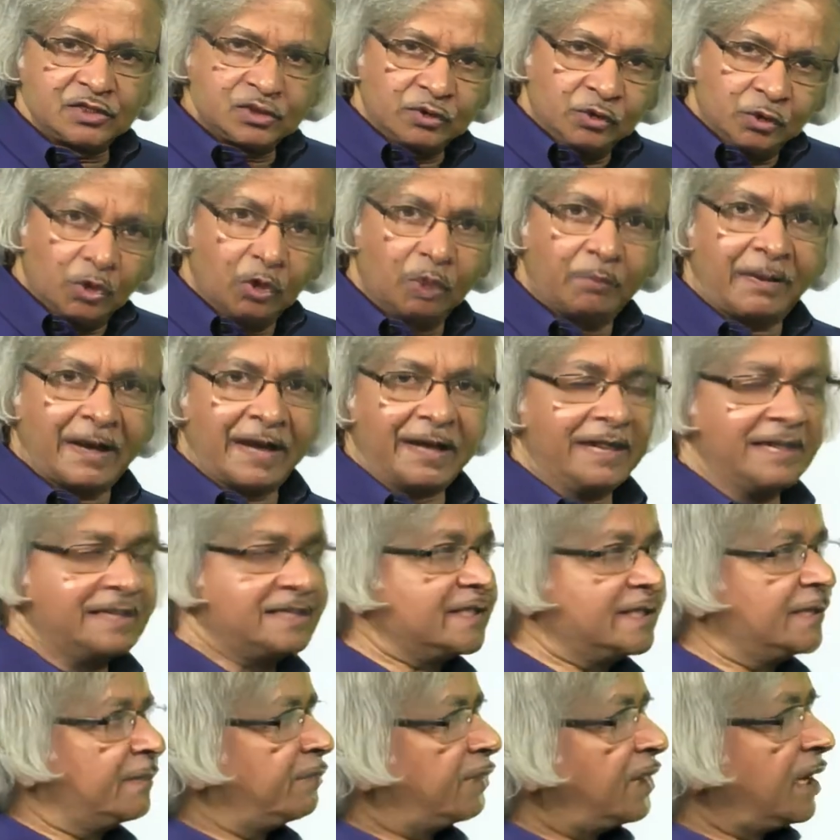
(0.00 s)
low
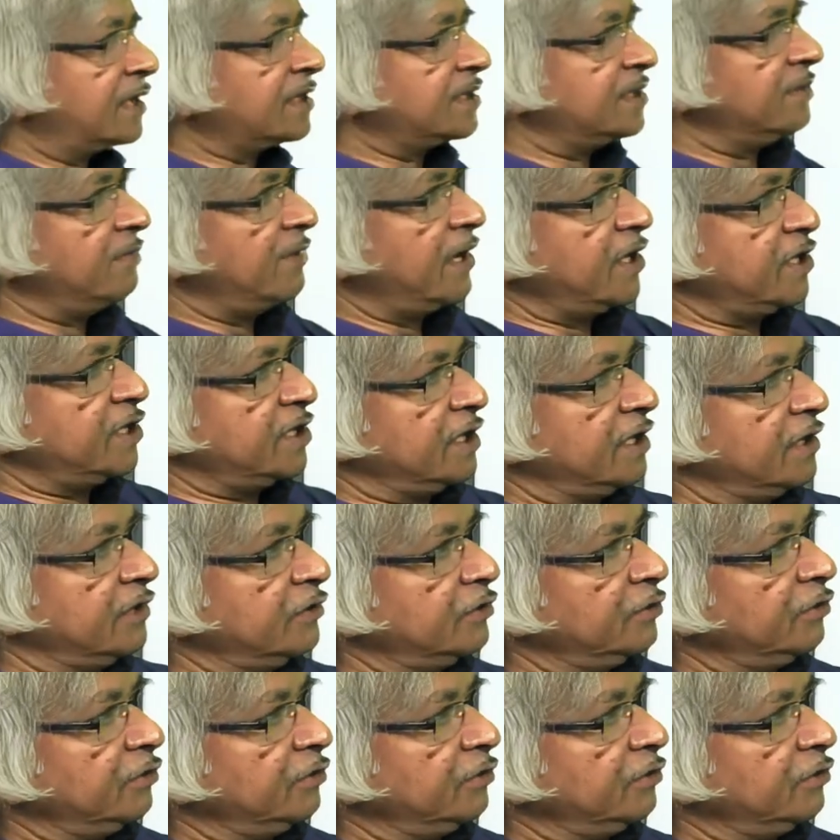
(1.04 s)
bias approximation